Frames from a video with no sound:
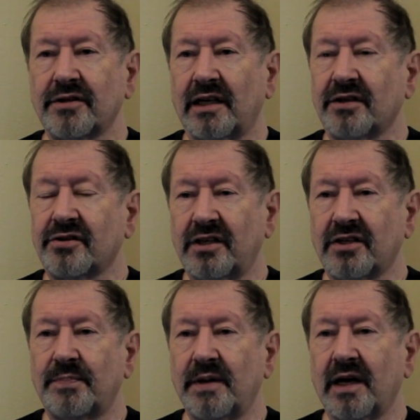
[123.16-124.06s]
going to
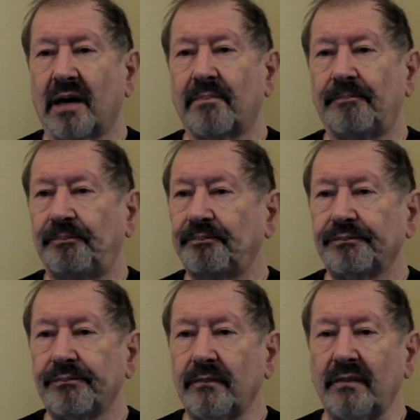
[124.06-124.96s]
stitch me up
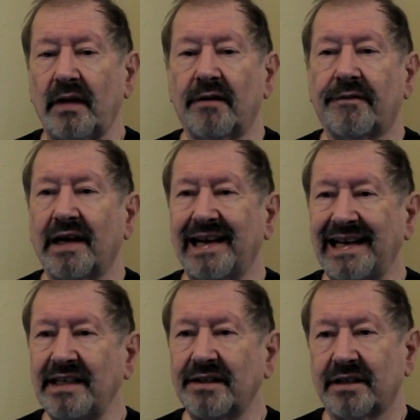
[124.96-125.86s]
for
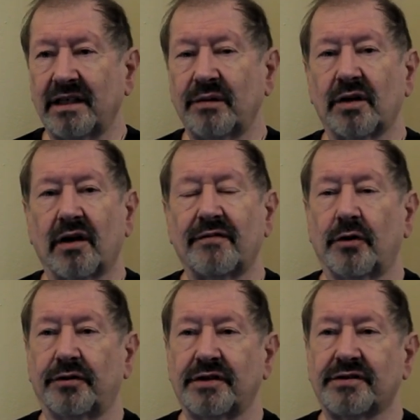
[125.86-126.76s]
anything when I've
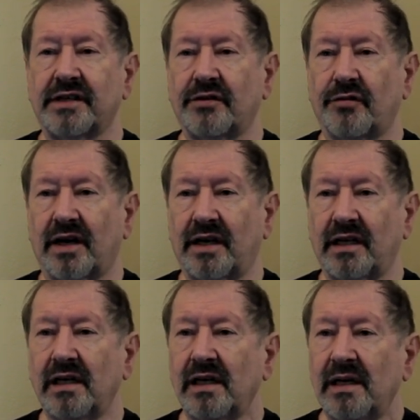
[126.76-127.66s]
got this thing
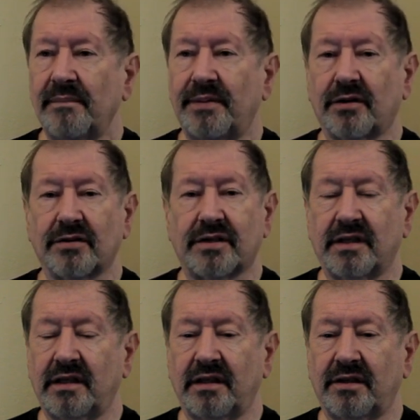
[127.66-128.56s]
running, because
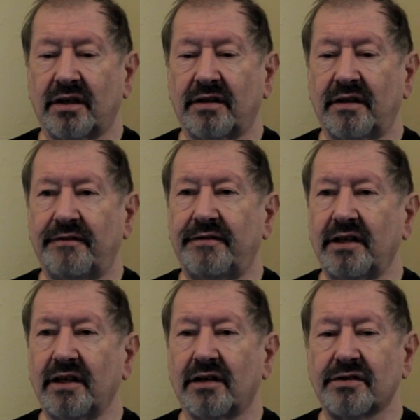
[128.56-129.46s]
the
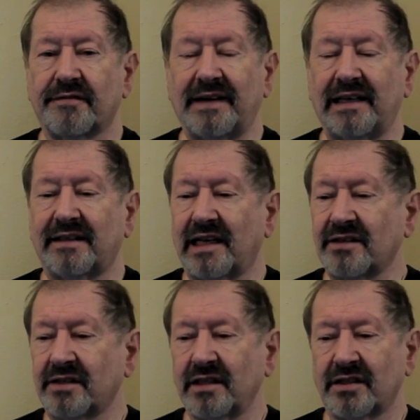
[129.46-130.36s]
videos are
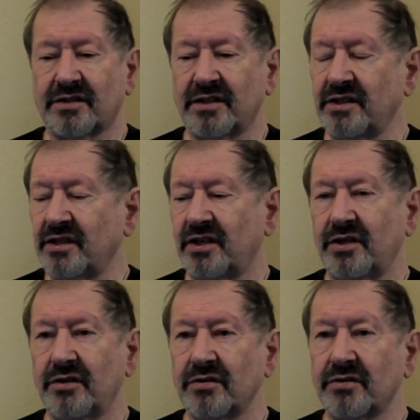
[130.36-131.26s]
fantastic. It's easy to
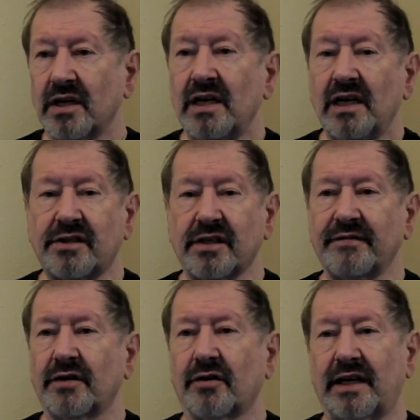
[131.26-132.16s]
use. It's
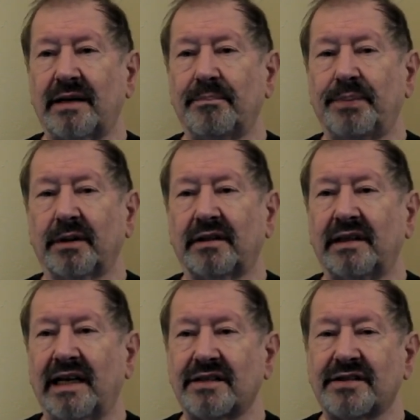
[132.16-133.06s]
even got a built-in
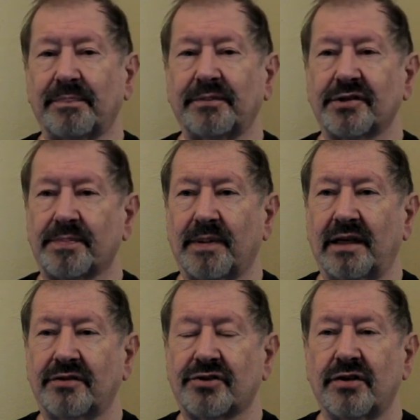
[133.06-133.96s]
heads-up
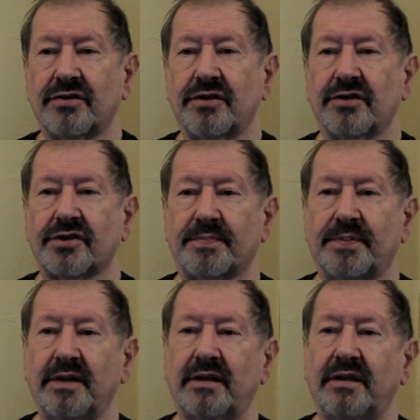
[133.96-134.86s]
display. It shows you your
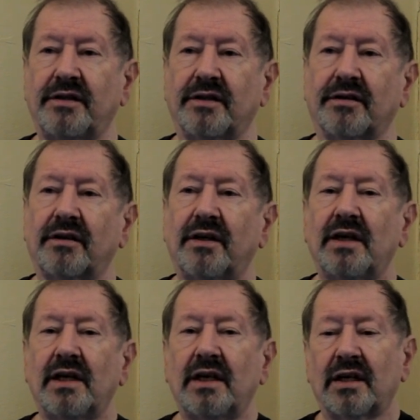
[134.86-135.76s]
speed in your
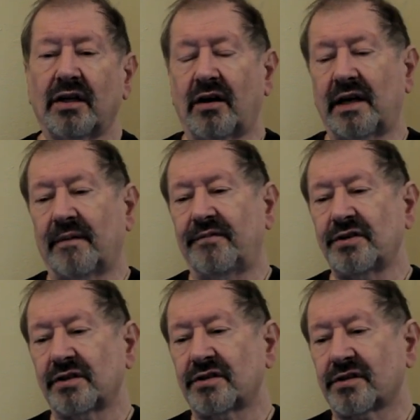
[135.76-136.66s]
lineup
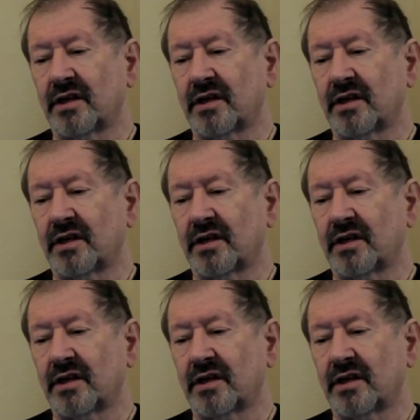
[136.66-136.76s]
vision.